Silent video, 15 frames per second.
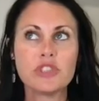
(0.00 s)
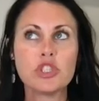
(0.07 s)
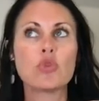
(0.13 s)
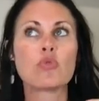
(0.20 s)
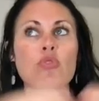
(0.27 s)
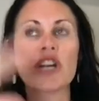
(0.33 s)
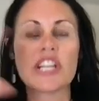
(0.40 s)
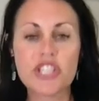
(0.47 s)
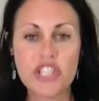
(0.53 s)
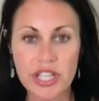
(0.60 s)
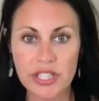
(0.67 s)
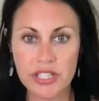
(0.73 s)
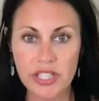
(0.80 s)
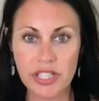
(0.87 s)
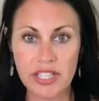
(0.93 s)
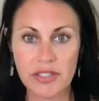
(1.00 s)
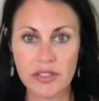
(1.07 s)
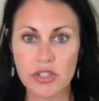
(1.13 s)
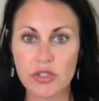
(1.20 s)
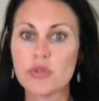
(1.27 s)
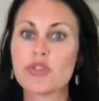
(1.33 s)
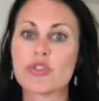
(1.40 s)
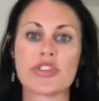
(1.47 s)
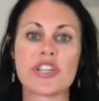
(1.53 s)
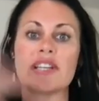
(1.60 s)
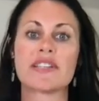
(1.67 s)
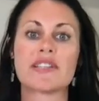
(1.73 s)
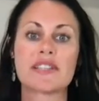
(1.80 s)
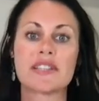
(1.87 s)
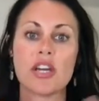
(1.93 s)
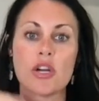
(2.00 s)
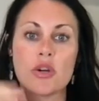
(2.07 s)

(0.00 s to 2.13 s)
rich in nutrients,